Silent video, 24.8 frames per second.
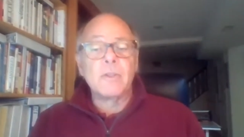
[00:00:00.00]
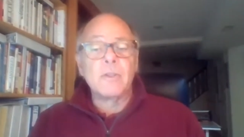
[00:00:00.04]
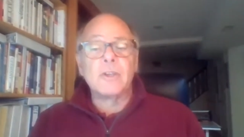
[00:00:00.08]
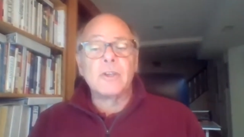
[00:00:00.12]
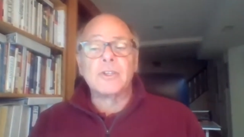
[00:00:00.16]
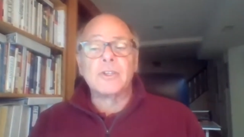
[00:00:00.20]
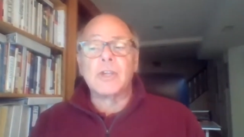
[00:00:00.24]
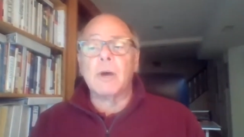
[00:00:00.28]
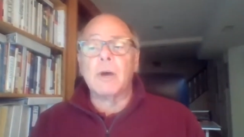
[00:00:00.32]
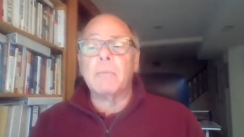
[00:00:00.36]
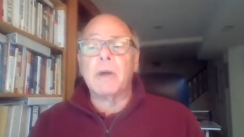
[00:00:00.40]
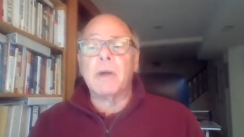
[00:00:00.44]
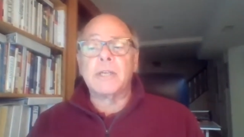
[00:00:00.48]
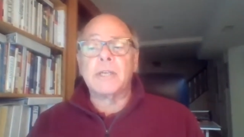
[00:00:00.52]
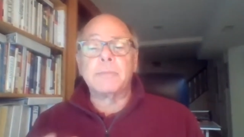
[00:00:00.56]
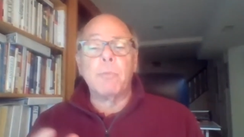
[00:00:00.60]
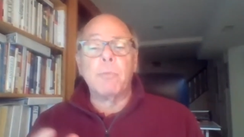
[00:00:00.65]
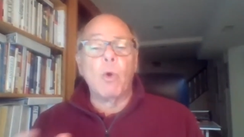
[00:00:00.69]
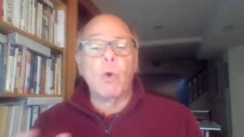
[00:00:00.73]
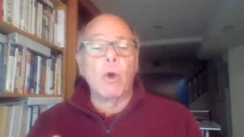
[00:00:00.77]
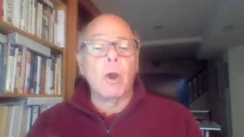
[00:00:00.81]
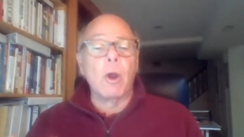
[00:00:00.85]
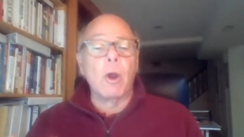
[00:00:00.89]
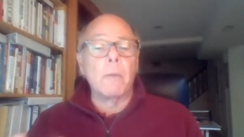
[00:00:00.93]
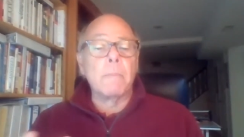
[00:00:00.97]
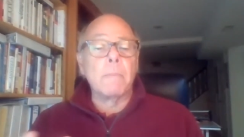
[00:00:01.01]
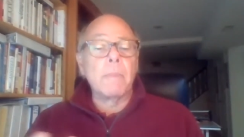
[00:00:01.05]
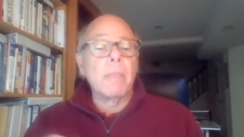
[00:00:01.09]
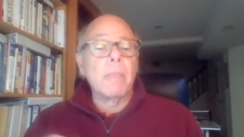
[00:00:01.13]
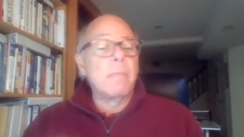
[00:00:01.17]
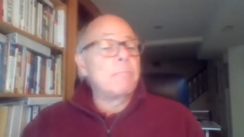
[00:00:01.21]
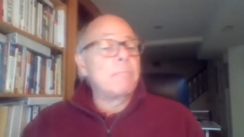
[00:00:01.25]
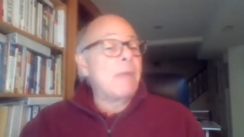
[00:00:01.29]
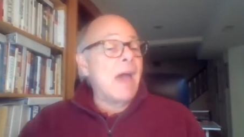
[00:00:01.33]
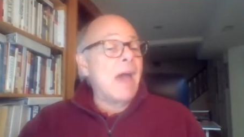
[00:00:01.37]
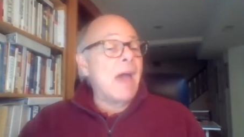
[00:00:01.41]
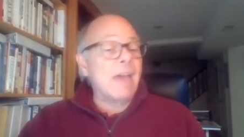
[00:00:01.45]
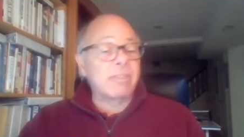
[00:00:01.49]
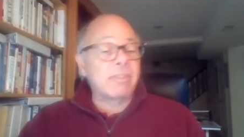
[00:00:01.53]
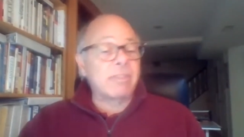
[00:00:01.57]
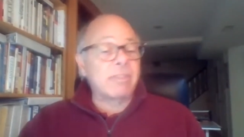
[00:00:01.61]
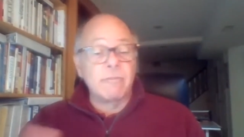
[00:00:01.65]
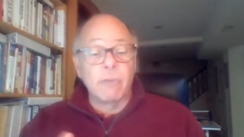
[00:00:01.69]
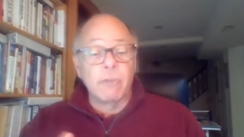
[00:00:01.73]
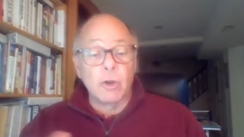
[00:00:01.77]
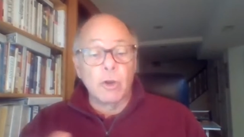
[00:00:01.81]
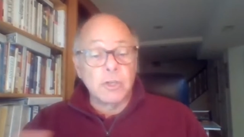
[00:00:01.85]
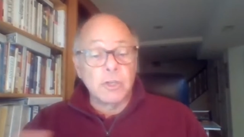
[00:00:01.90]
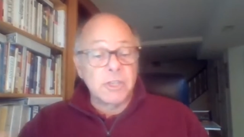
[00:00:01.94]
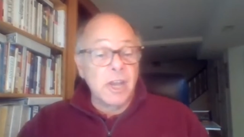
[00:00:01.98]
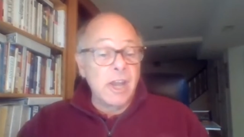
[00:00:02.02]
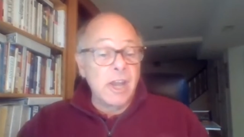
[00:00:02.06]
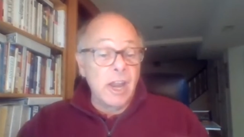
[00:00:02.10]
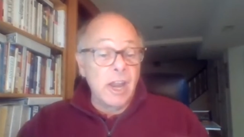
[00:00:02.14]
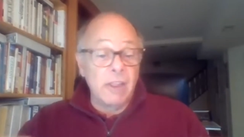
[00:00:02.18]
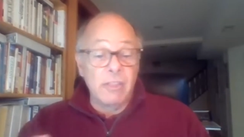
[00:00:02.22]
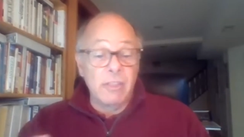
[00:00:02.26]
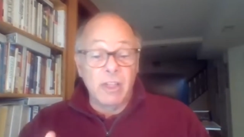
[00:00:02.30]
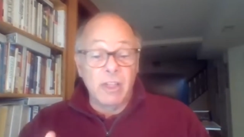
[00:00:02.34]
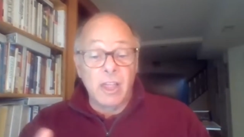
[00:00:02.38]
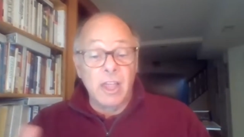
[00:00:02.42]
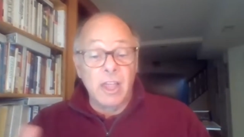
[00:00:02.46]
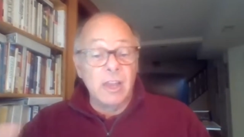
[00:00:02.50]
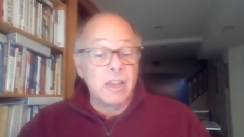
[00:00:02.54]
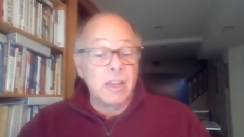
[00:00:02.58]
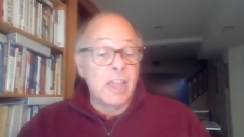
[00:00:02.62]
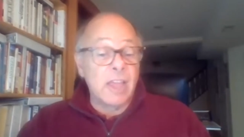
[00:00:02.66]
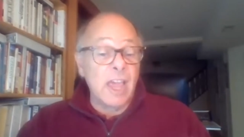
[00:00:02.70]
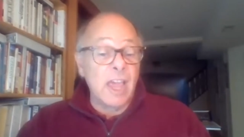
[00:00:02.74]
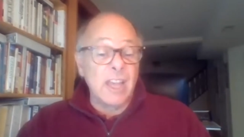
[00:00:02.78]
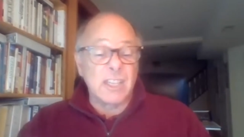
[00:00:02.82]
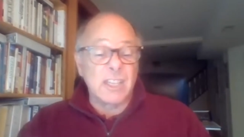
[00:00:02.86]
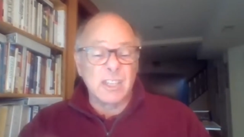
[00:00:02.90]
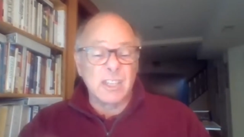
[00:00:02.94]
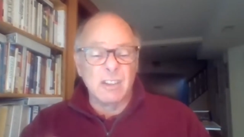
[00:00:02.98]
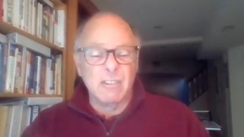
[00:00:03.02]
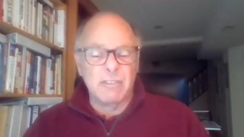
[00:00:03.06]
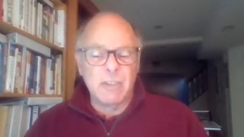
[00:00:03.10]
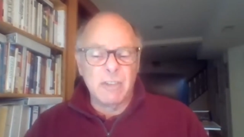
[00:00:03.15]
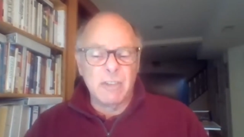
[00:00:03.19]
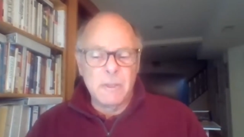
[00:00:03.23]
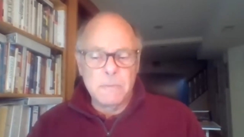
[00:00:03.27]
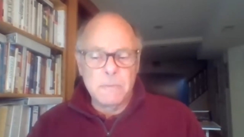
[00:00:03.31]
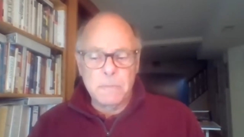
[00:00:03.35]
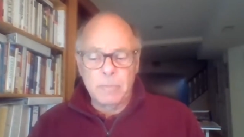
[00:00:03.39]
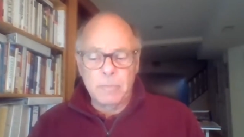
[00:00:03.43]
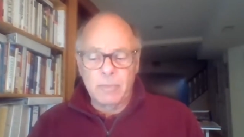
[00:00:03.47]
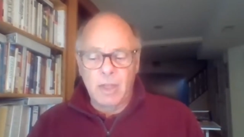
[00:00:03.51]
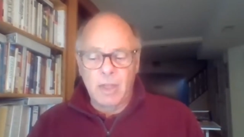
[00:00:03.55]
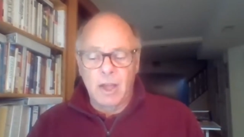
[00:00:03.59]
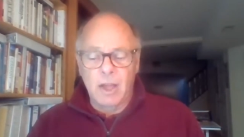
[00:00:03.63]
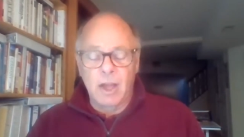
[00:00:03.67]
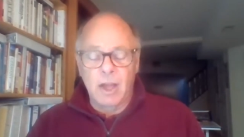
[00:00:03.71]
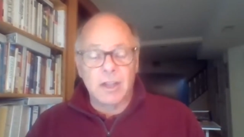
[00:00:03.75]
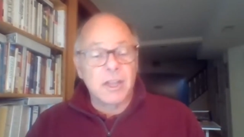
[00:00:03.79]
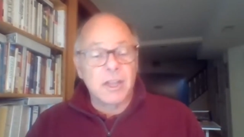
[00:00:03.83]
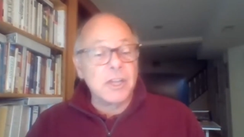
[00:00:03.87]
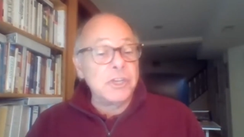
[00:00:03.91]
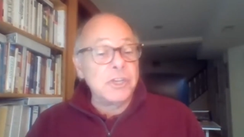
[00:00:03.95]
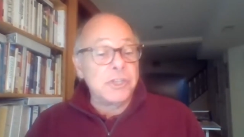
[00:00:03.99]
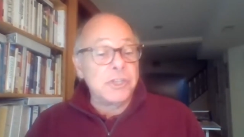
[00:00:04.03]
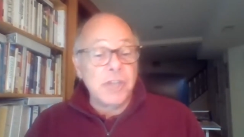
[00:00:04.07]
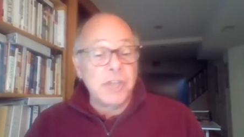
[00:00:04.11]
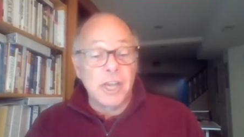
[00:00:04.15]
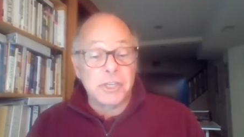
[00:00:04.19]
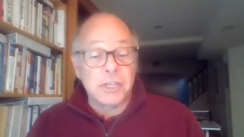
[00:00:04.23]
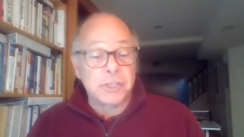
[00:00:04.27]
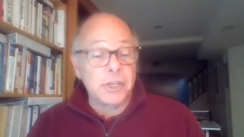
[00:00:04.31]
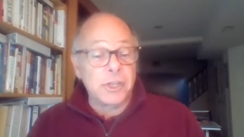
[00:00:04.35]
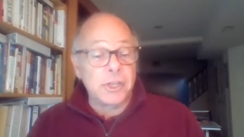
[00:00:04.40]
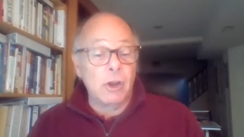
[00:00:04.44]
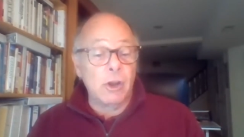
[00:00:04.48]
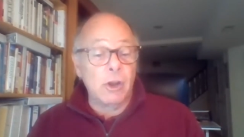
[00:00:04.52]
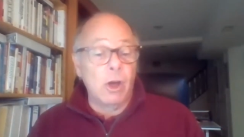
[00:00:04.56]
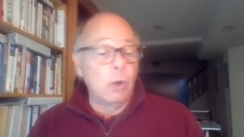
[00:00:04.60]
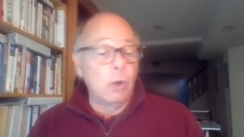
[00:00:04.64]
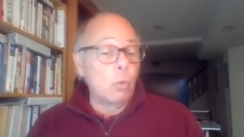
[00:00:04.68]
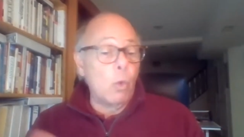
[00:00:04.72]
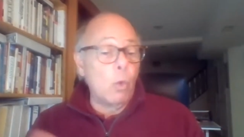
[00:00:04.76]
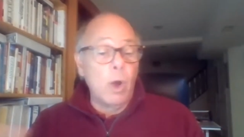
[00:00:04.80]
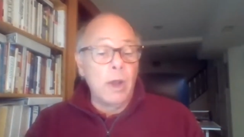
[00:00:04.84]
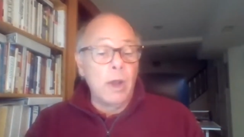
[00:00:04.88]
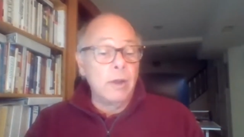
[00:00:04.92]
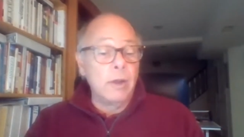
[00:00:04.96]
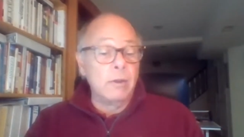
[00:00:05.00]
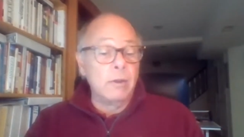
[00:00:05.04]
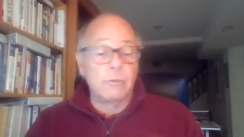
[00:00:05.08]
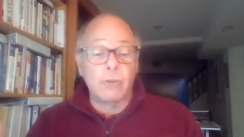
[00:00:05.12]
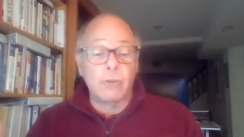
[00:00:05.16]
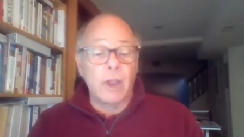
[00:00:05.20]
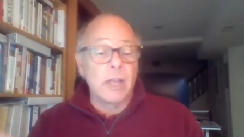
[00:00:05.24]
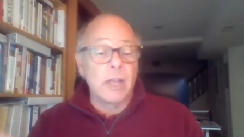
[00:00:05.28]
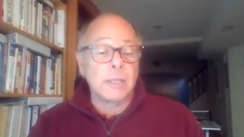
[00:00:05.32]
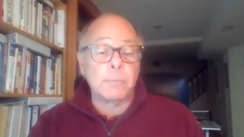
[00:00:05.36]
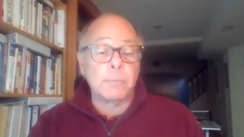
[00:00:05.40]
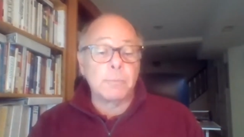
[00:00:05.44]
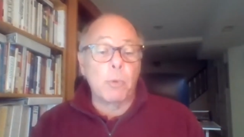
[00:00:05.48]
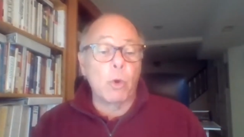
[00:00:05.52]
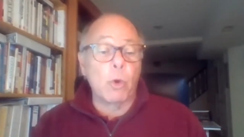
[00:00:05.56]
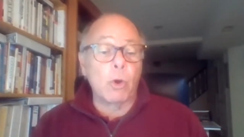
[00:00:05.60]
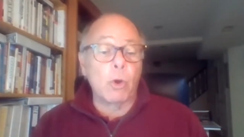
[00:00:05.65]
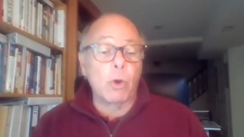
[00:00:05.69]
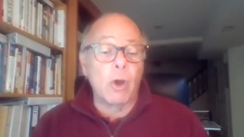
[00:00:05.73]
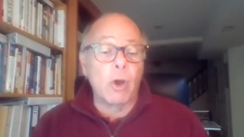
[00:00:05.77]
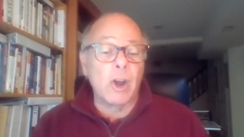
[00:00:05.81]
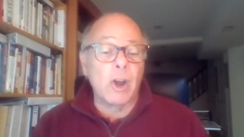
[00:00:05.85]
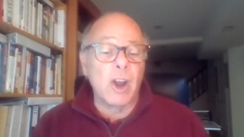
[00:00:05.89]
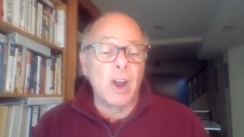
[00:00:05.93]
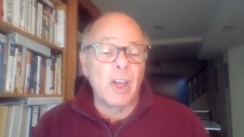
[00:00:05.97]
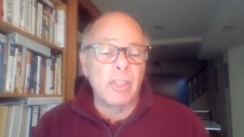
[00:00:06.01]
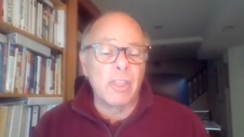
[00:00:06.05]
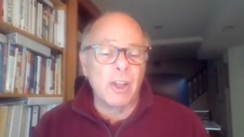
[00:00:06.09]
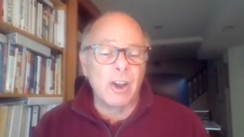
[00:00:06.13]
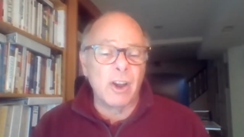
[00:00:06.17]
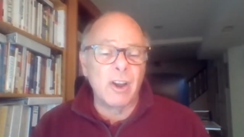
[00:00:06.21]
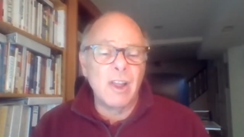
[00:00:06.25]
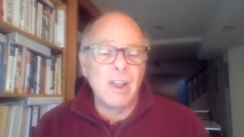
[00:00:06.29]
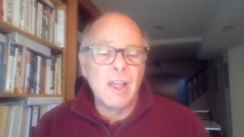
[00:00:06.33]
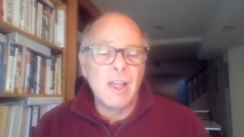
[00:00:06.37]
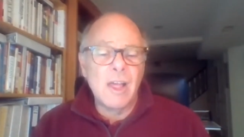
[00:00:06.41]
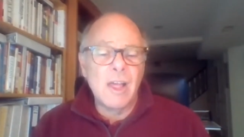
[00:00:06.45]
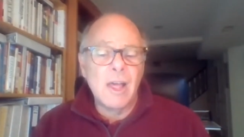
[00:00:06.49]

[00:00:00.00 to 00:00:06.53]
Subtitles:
so much more path diversity in the in case of congestion on one transport or another.